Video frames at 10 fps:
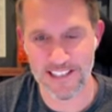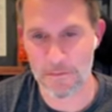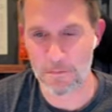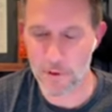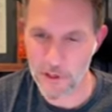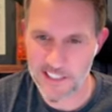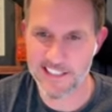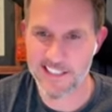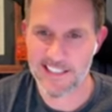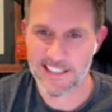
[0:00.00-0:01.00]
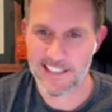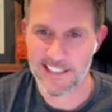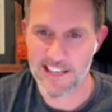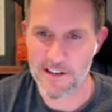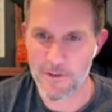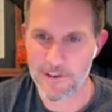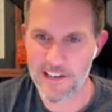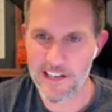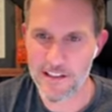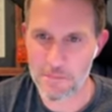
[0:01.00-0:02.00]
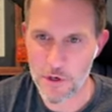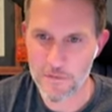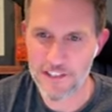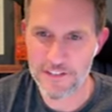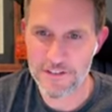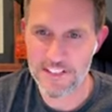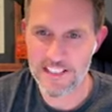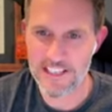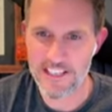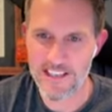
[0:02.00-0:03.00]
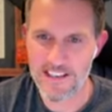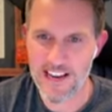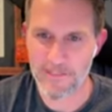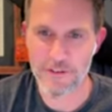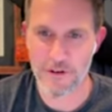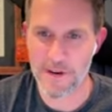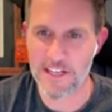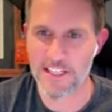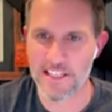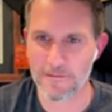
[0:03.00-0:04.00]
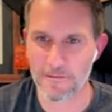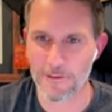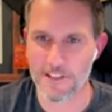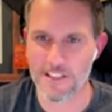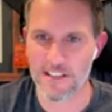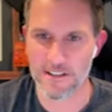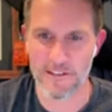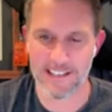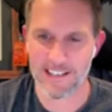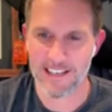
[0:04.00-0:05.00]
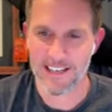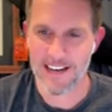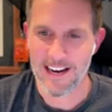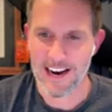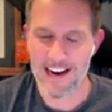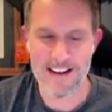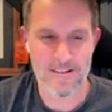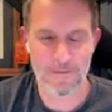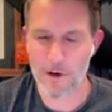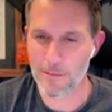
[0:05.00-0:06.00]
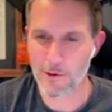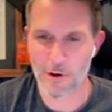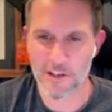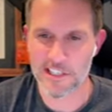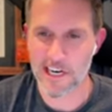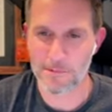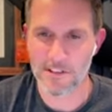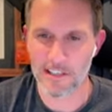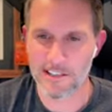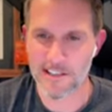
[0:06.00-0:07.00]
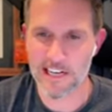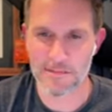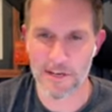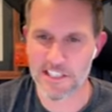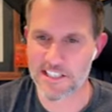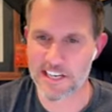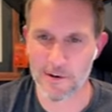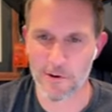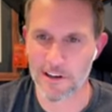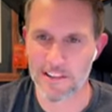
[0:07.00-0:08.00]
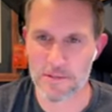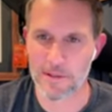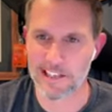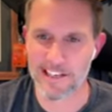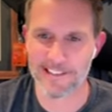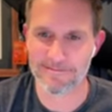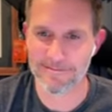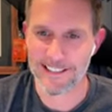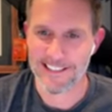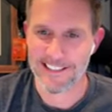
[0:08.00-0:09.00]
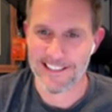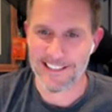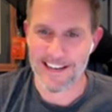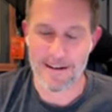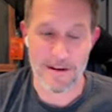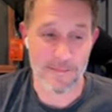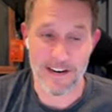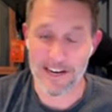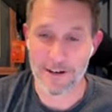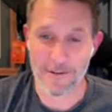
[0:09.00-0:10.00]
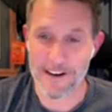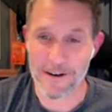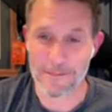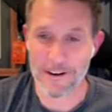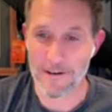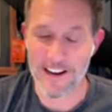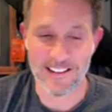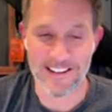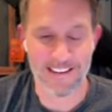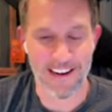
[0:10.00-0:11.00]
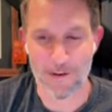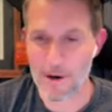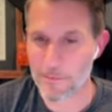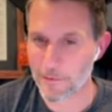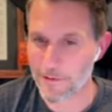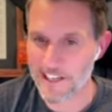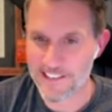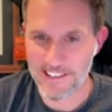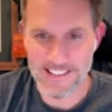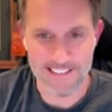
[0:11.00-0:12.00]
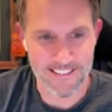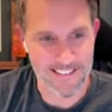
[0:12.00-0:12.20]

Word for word: like the books that you read and the movies you see mm-hmm. have a mm-hmm. tremendous influence on mm-hmm. you like mm-hmm. i have probably watched top gun as much as anyone on this planet Mm-hmm. I, I, mean, I'd go right up there. And then I remember reading like